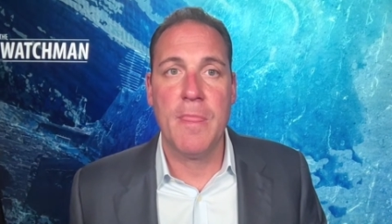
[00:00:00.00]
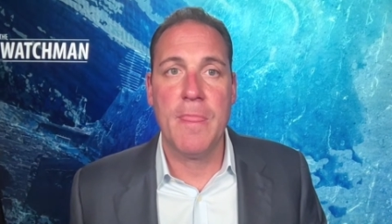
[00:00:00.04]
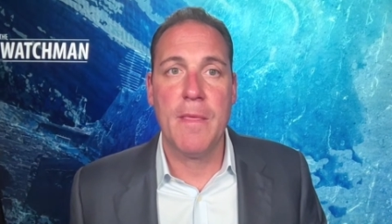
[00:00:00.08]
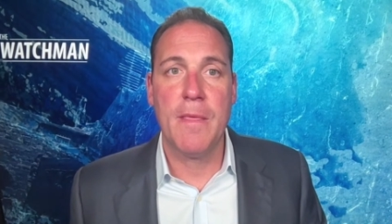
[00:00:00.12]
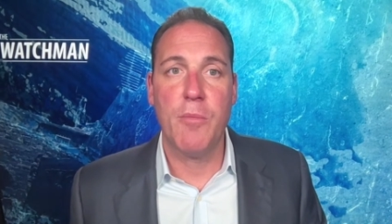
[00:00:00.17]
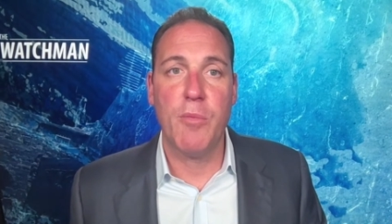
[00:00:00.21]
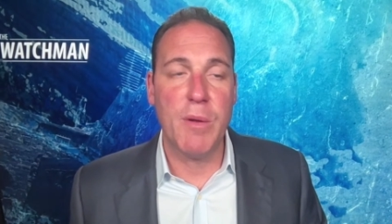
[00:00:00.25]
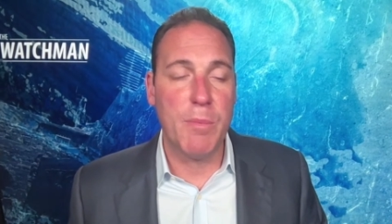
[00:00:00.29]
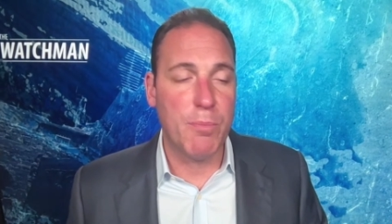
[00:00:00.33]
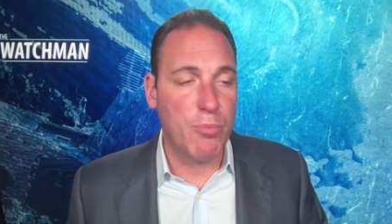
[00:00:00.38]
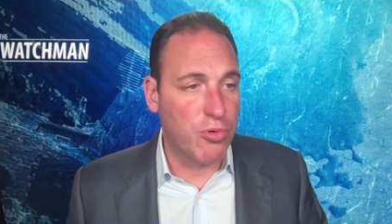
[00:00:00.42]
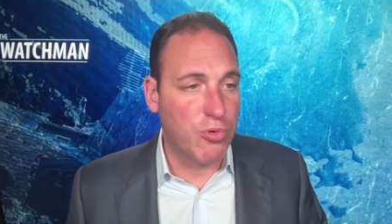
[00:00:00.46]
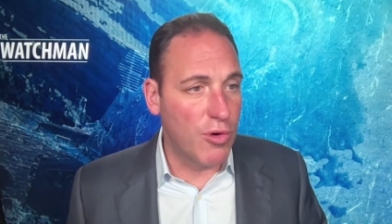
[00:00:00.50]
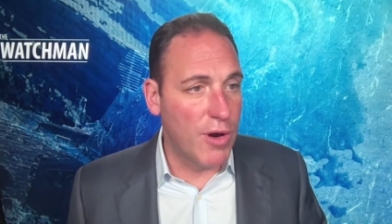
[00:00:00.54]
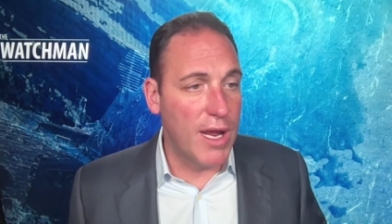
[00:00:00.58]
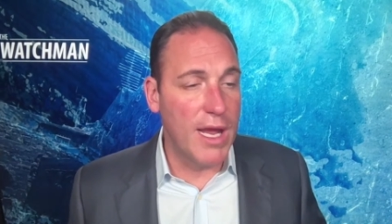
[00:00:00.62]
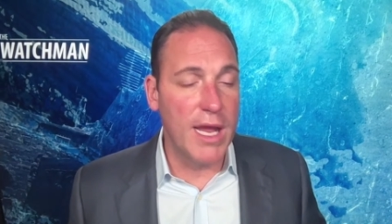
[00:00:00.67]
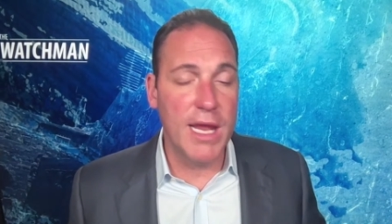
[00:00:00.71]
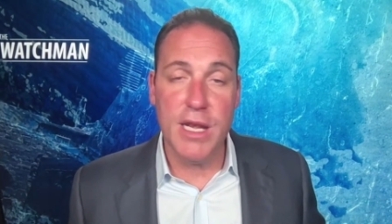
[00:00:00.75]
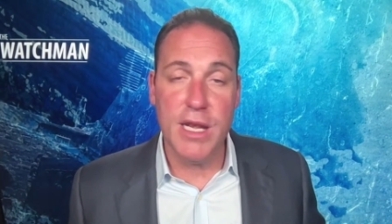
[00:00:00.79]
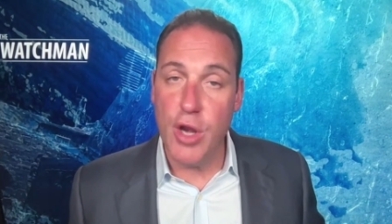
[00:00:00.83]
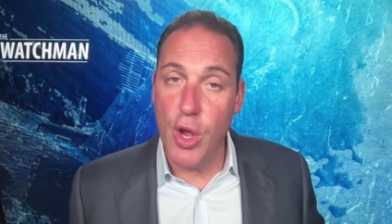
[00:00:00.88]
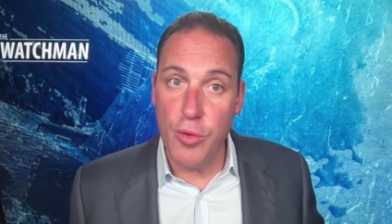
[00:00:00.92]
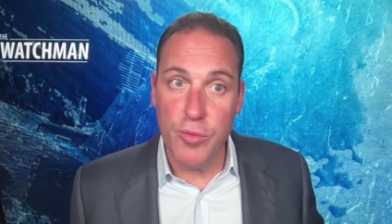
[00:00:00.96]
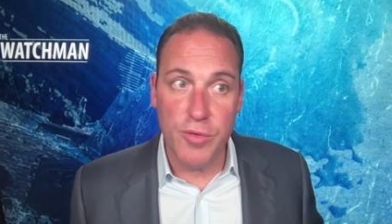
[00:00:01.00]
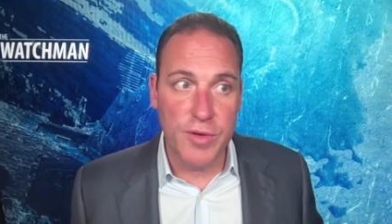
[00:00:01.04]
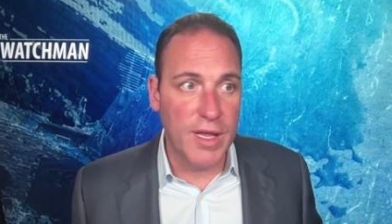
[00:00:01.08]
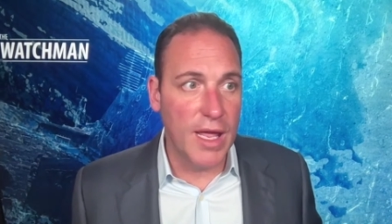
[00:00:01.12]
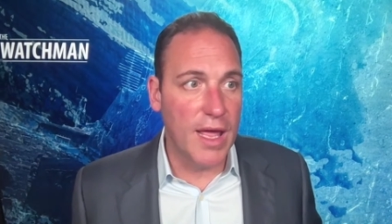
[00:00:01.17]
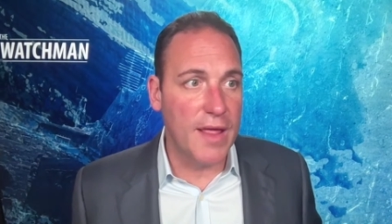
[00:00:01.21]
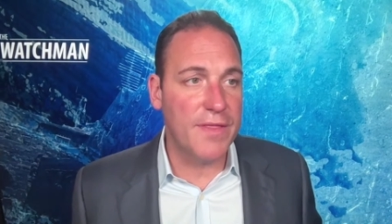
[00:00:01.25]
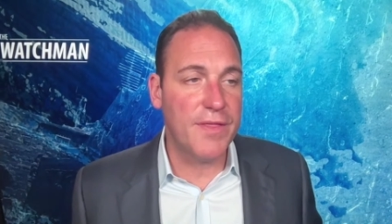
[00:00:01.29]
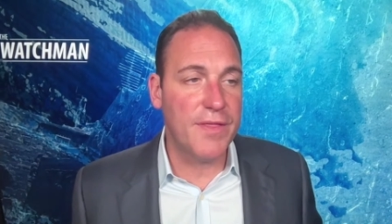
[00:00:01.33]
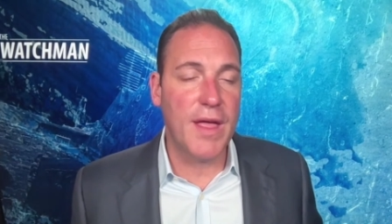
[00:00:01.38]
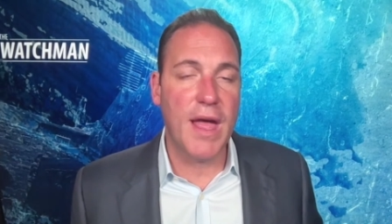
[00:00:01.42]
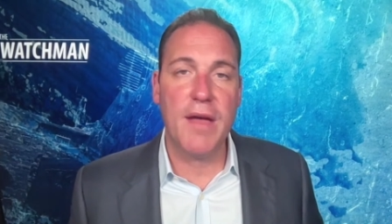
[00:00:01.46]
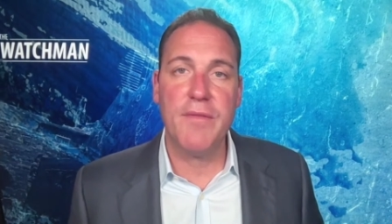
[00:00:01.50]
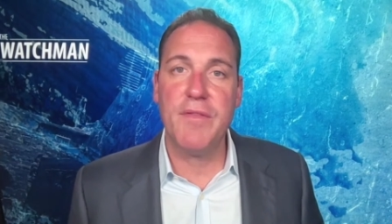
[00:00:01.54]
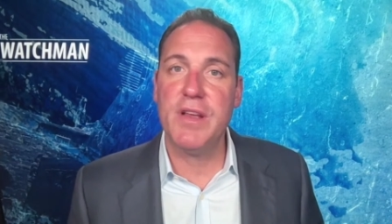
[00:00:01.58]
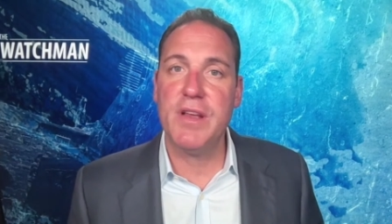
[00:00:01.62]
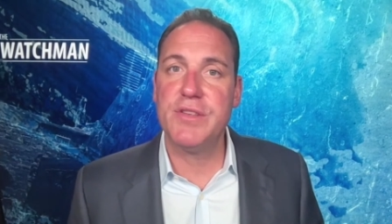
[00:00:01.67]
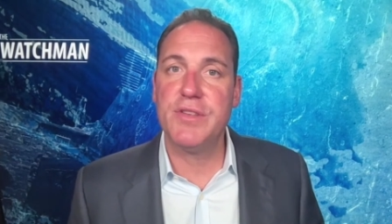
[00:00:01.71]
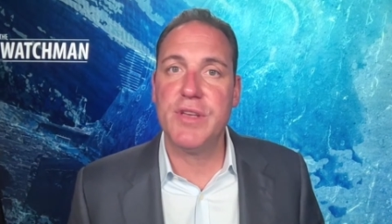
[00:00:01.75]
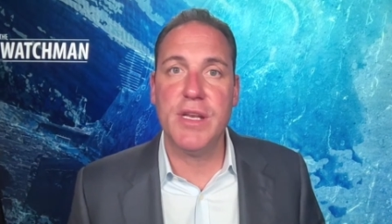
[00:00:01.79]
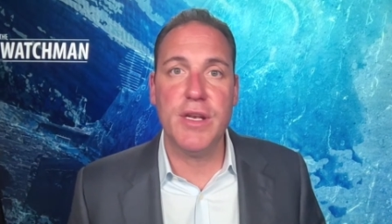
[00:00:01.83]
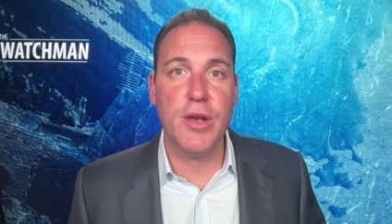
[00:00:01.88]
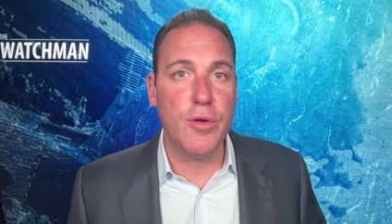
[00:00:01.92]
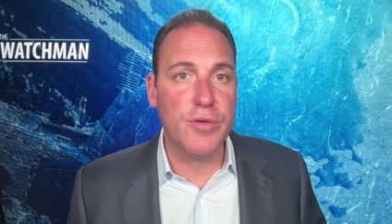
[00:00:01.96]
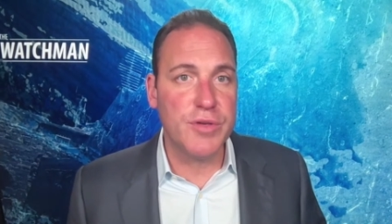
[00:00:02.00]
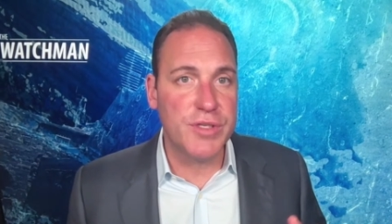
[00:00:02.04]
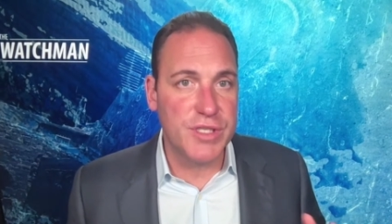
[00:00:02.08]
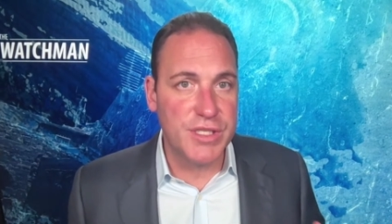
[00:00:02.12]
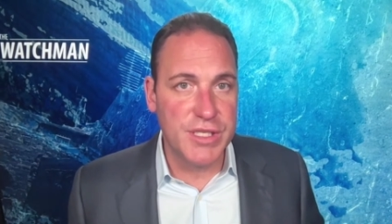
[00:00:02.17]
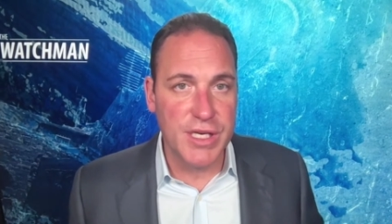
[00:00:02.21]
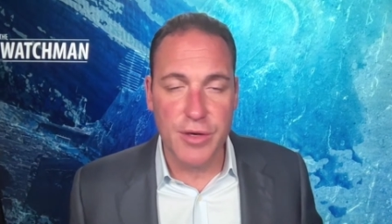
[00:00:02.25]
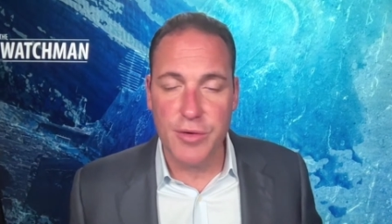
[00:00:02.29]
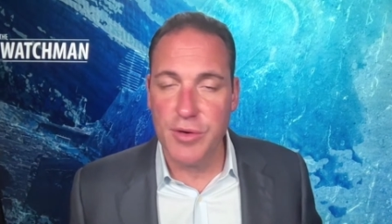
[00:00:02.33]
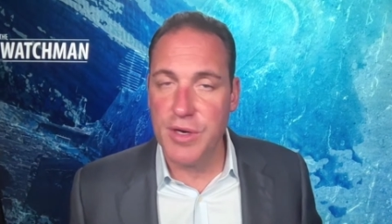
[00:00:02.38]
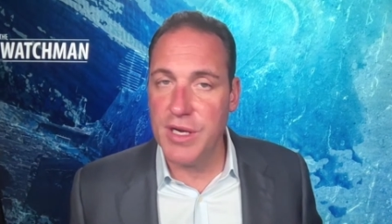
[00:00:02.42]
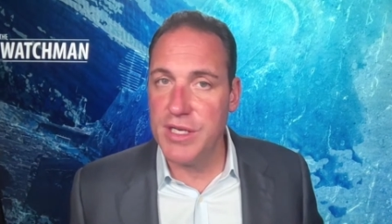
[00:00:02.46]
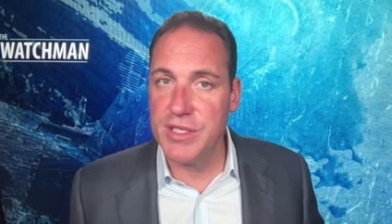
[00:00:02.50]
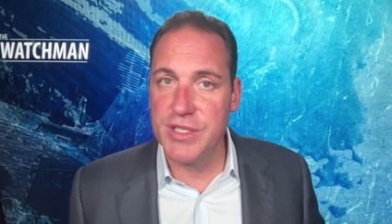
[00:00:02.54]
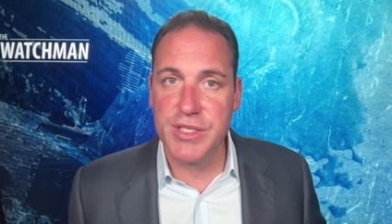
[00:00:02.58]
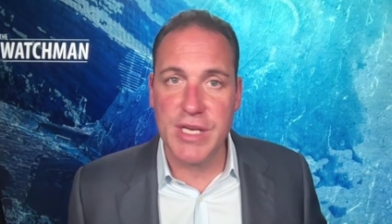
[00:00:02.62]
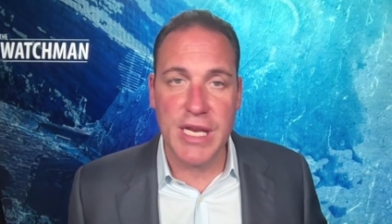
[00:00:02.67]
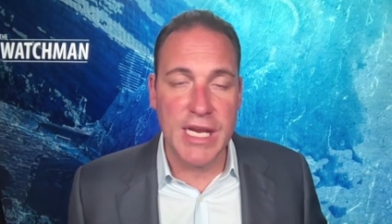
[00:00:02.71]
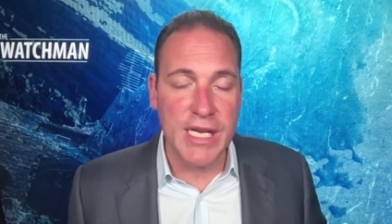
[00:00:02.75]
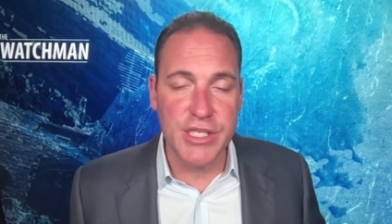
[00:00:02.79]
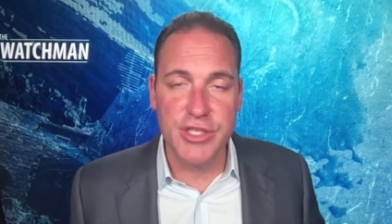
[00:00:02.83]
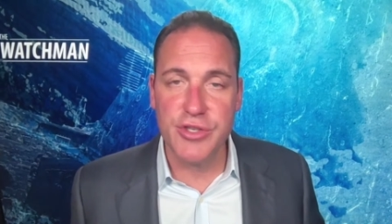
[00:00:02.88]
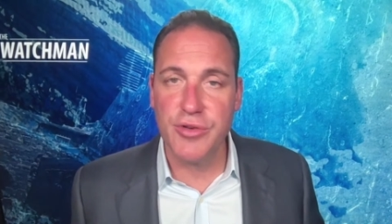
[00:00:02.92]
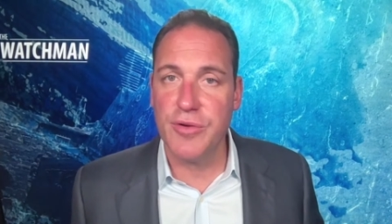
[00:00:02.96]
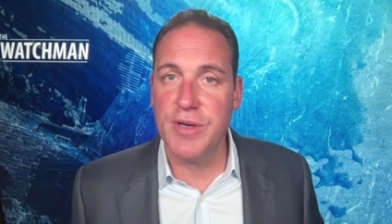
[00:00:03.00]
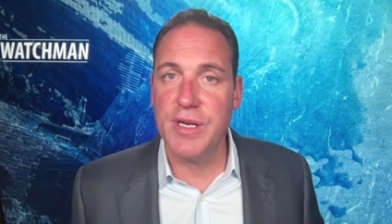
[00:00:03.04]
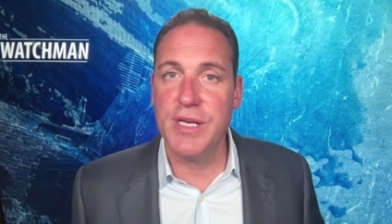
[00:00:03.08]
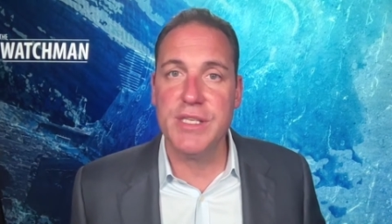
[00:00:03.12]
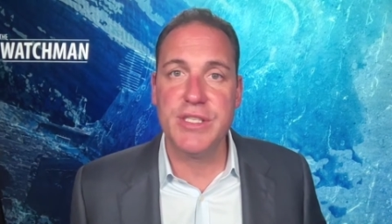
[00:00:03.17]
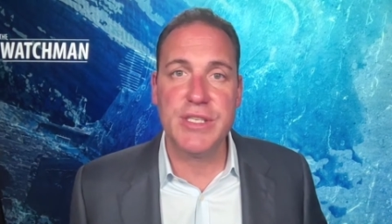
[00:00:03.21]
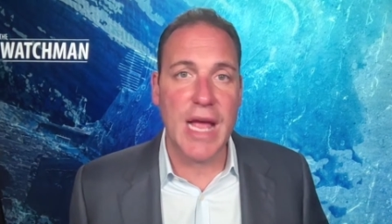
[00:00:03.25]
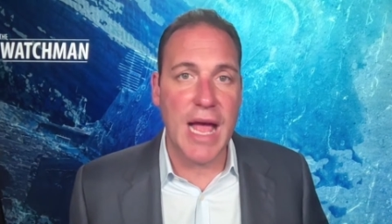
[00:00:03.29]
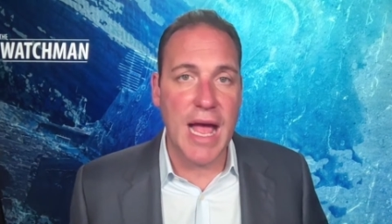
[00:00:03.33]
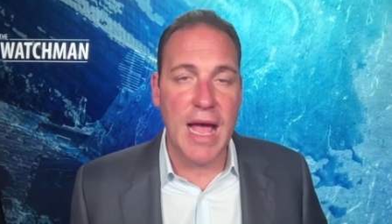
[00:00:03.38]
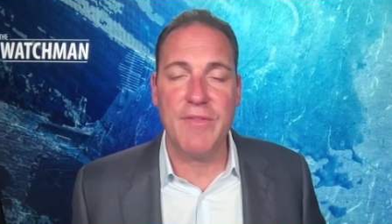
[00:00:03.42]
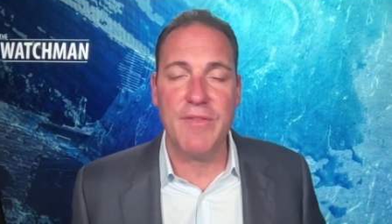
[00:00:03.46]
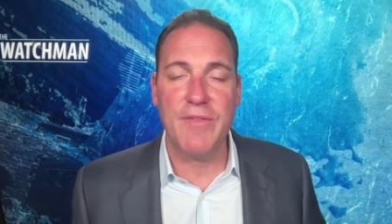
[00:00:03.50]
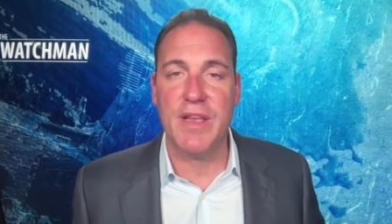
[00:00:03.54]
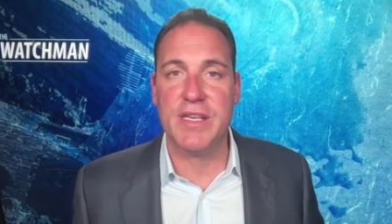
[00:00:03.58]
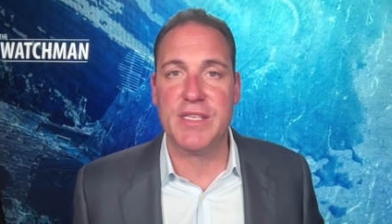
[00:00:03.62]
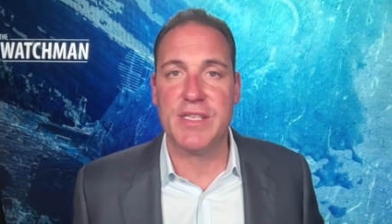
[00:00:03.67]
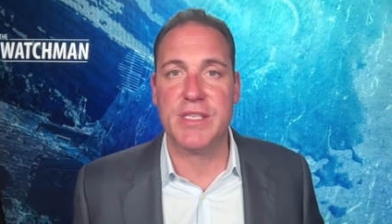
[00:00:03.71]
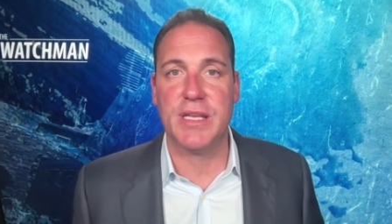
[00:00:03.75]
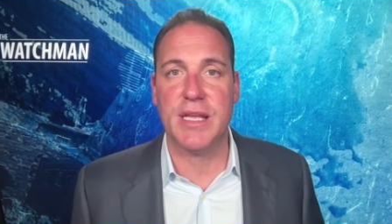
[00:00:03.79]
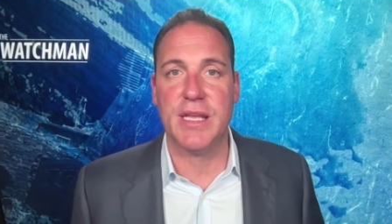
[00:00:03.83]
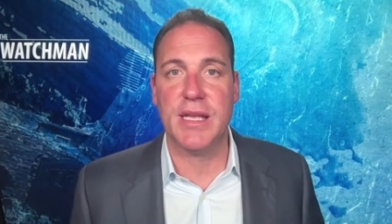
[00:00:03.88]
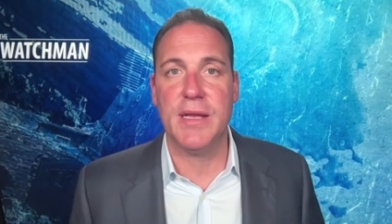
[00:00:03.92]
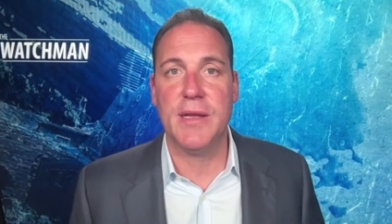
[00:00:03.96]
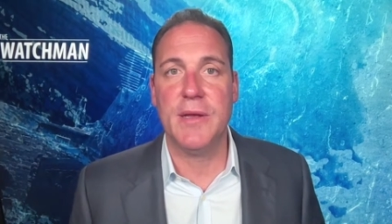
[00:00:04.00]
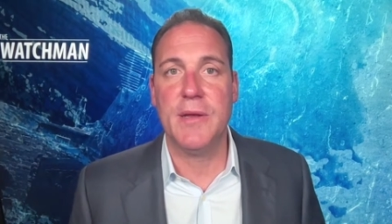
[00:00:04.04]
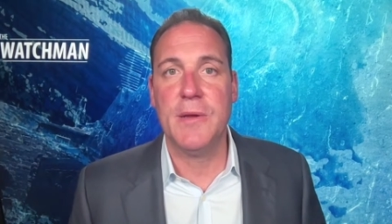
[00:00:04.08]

We pray no death, obviously, no serious injuries, obviously.